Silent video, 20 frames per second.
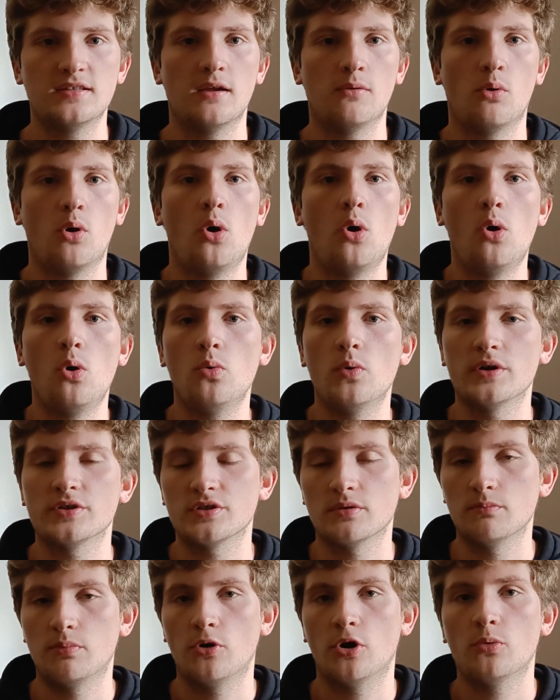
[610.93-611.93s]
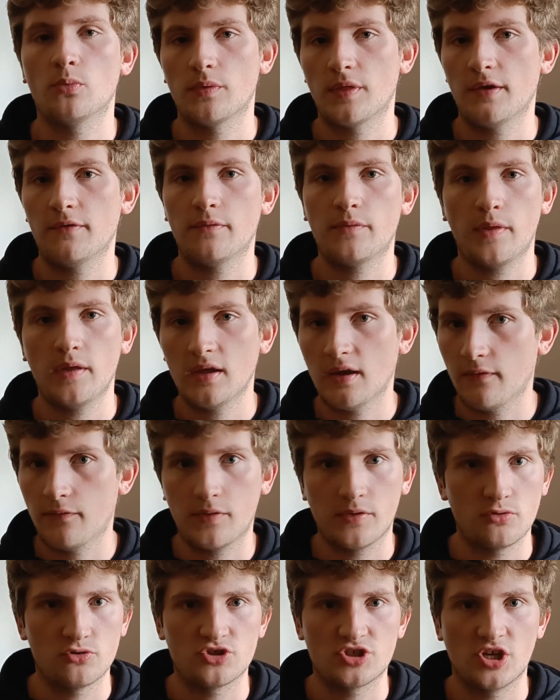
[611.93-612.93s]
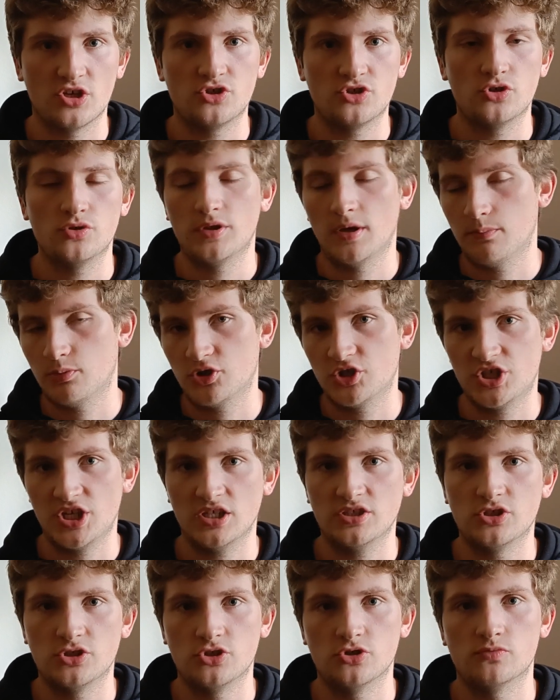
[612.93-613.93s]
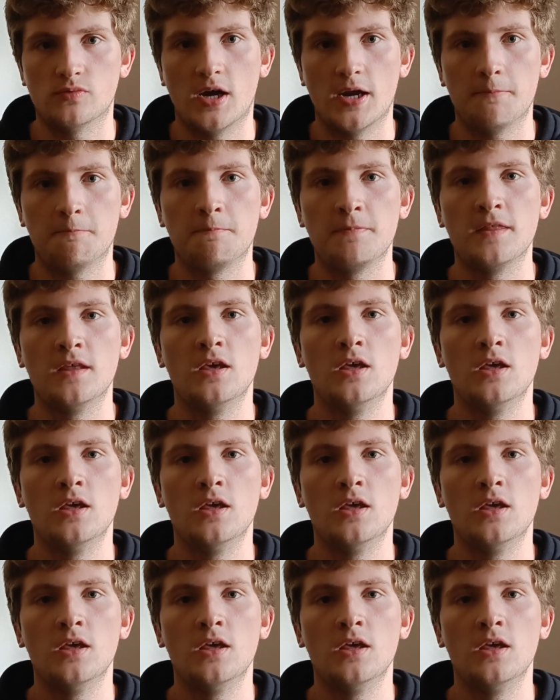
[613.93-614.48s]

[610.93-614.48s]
They were always on point with everything. Everything was scheduled. They protected you, right?